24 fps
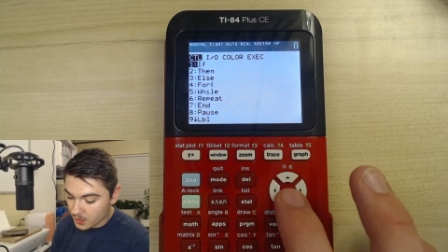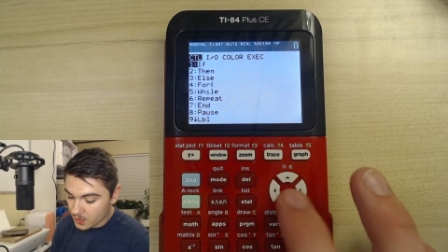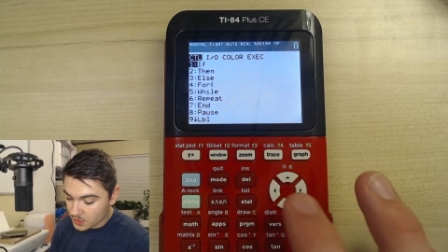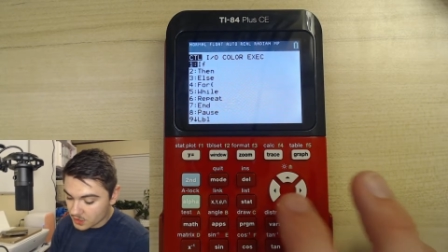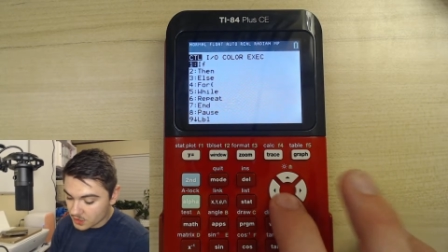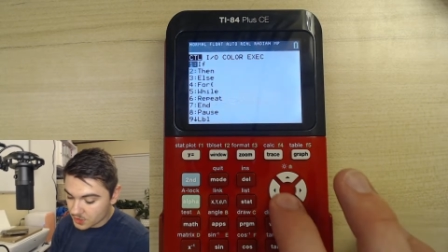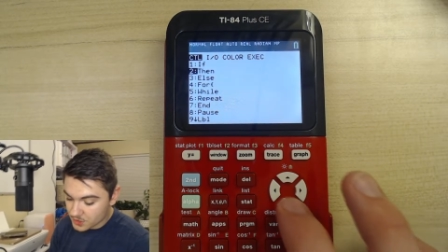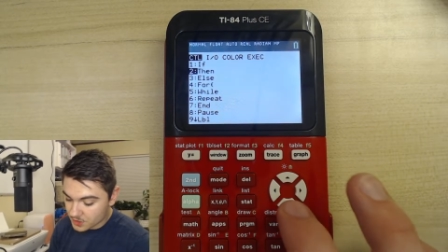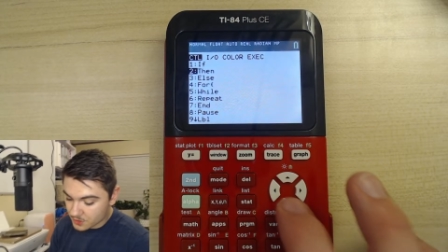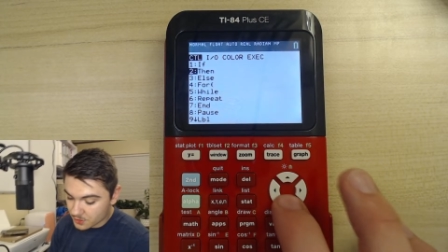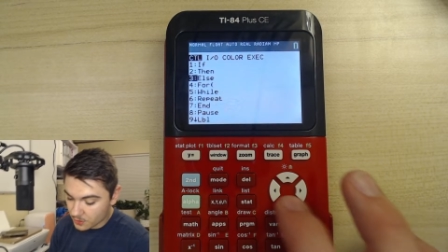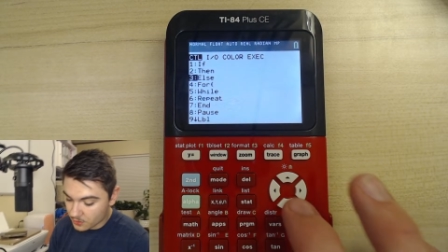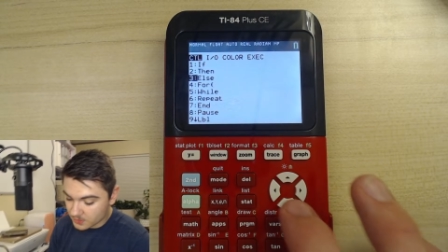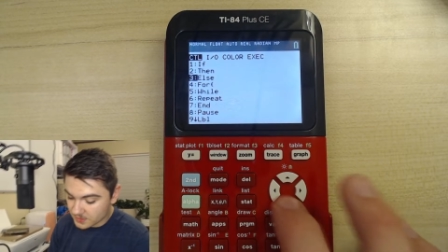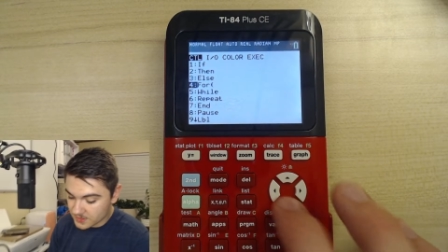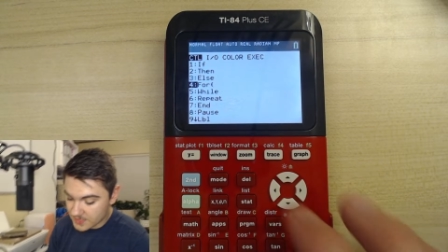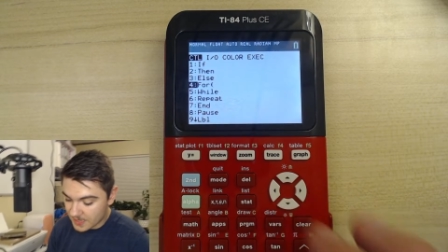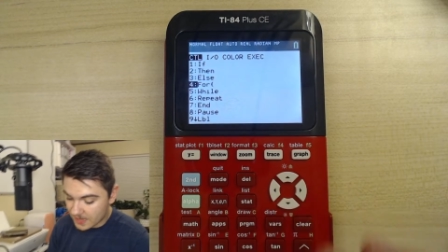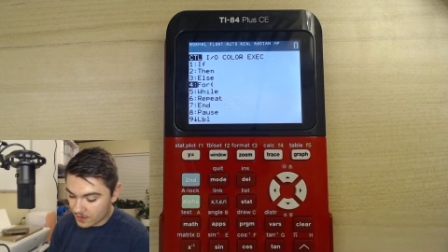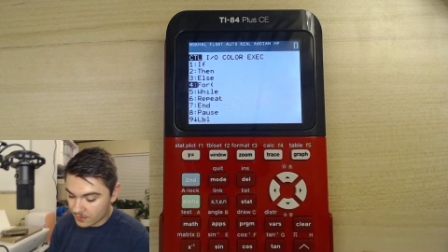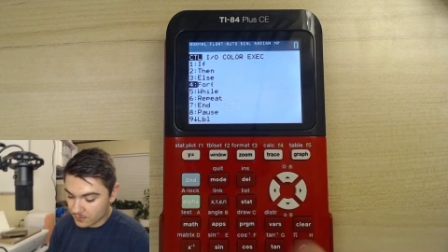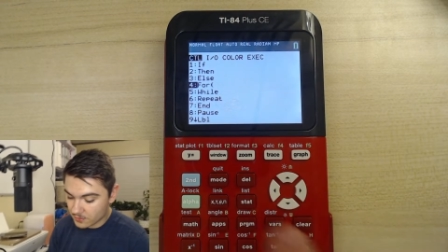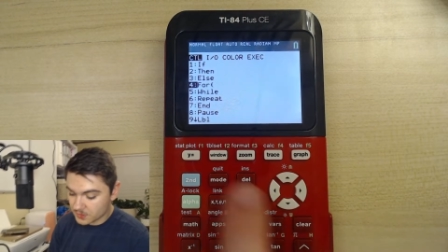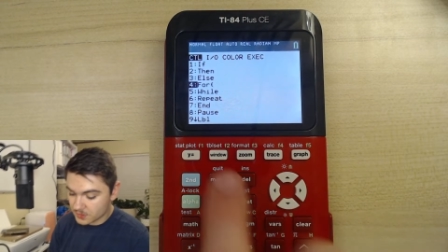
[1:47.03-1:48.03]
scroll
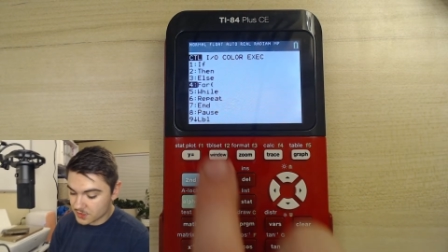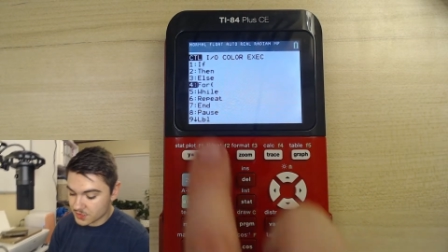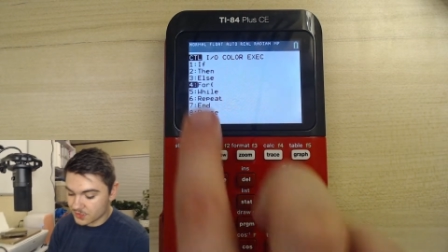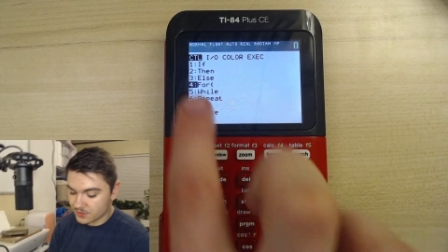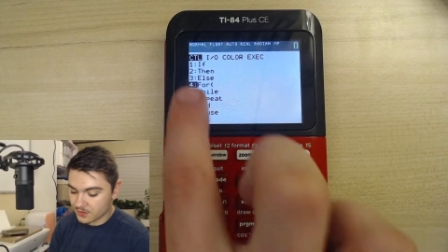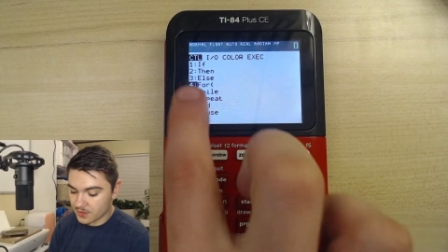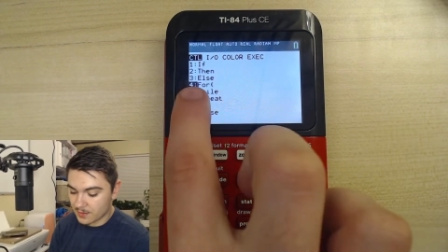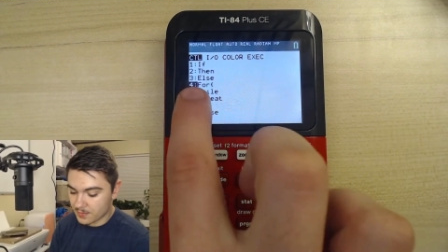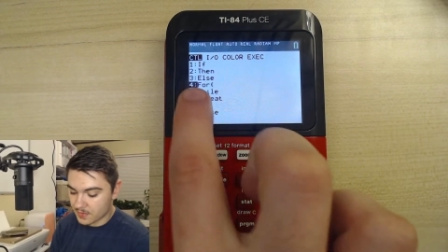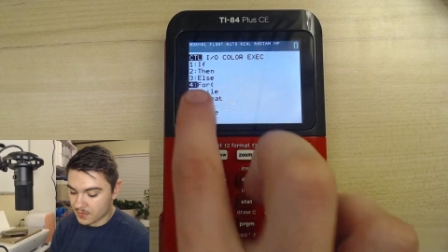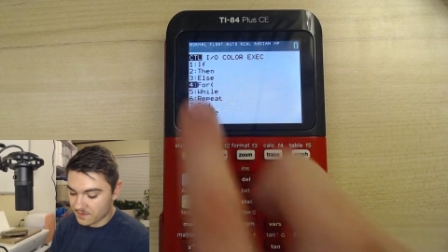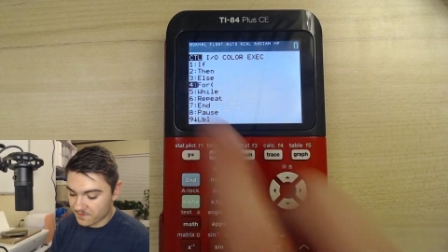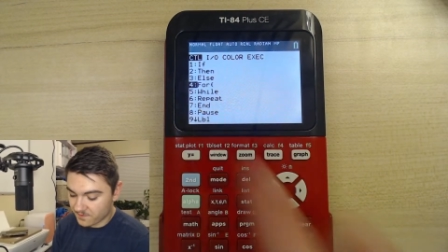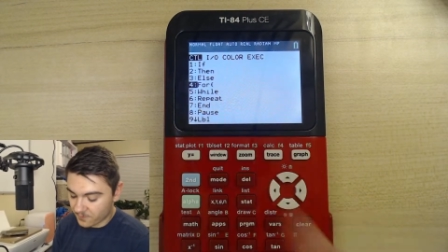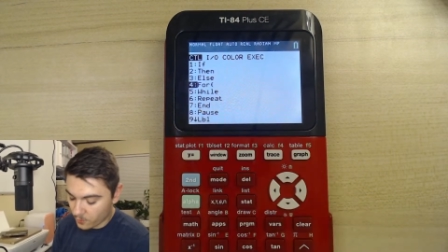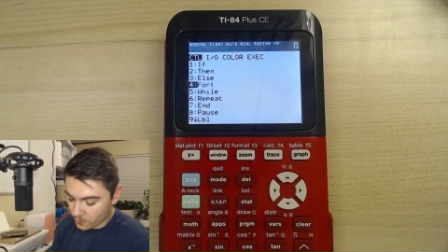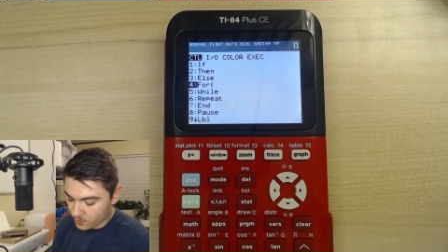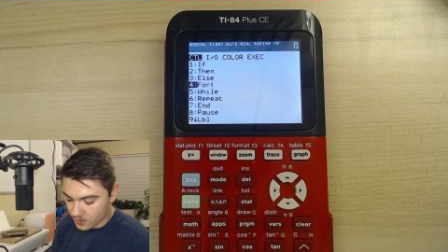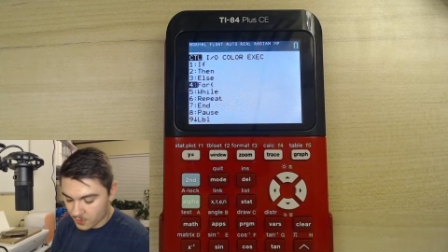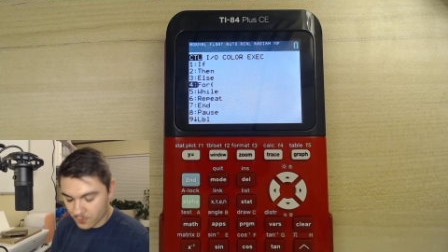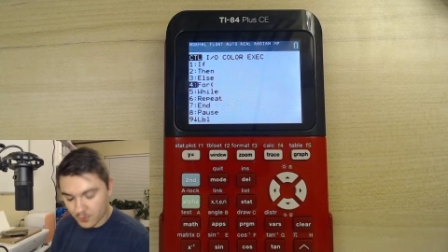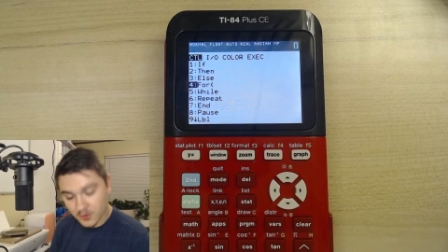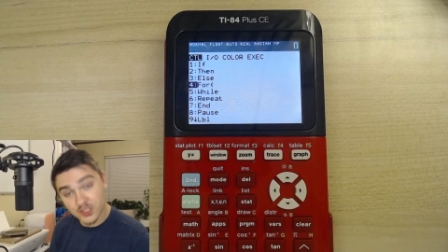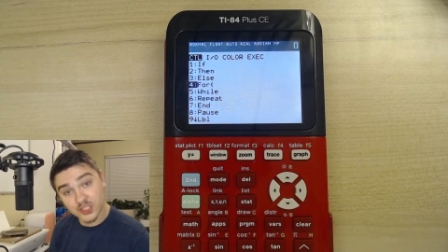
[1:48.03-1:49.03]
down to number
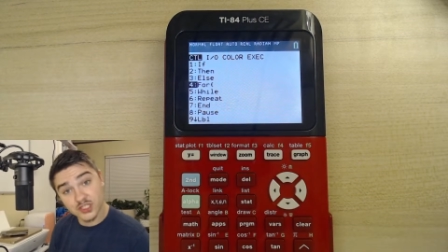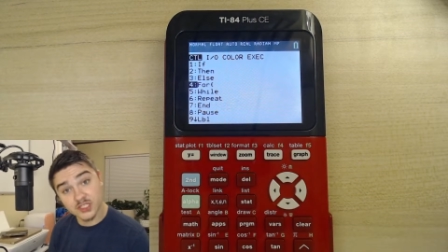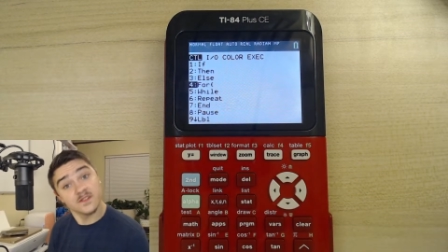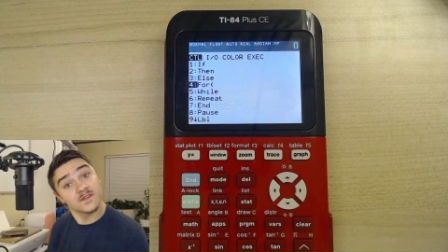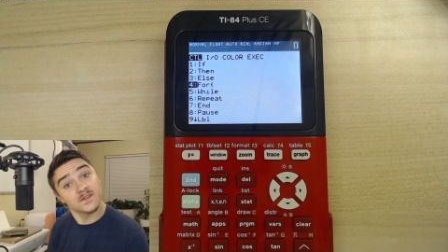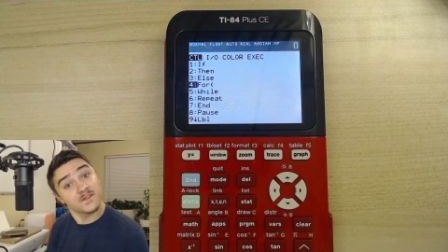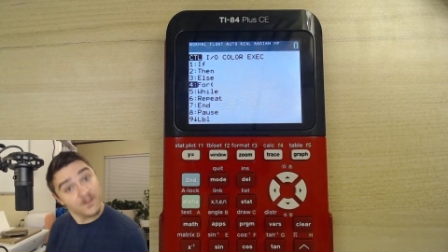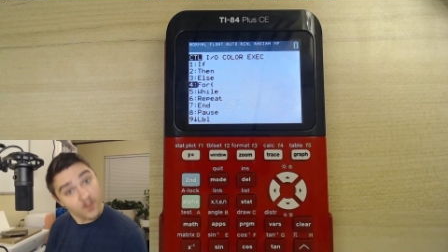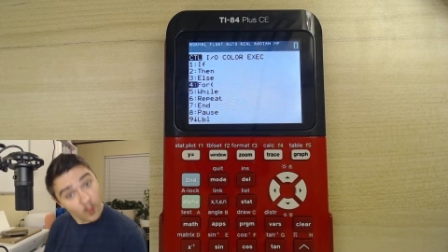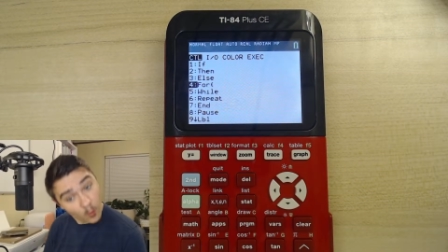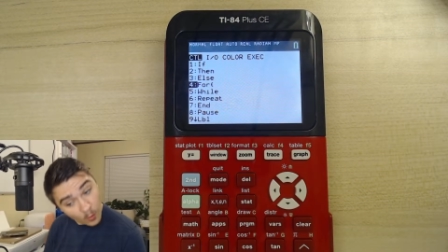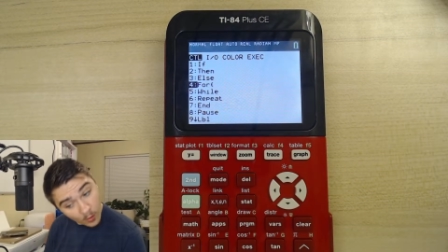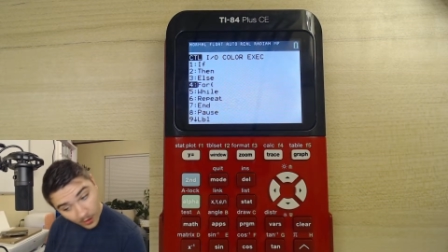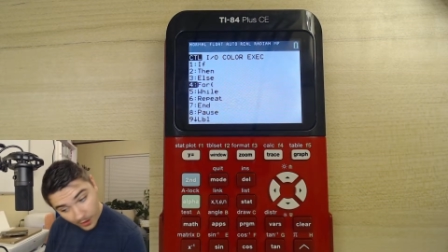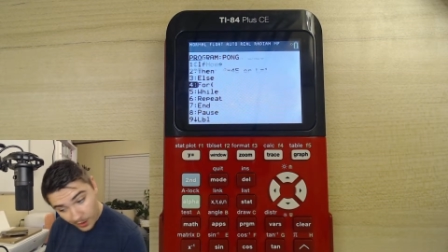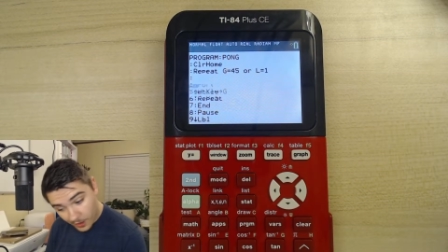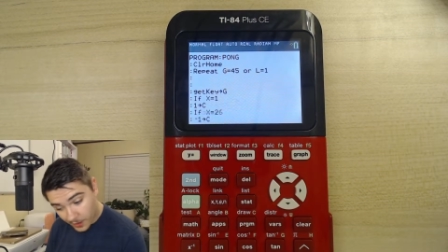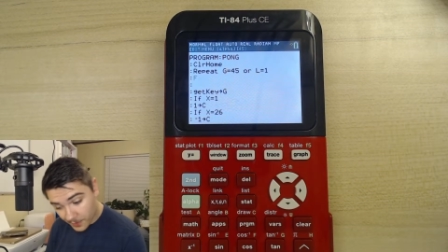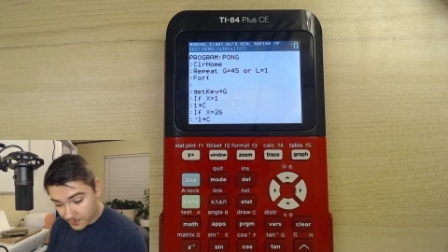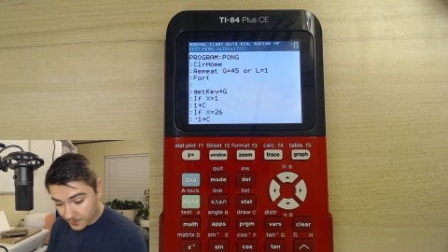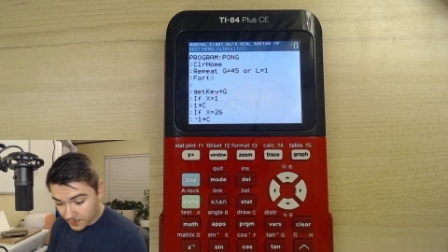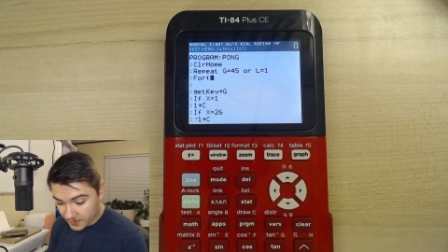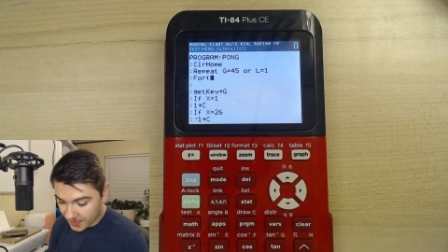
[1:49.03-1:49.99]
four, which is for.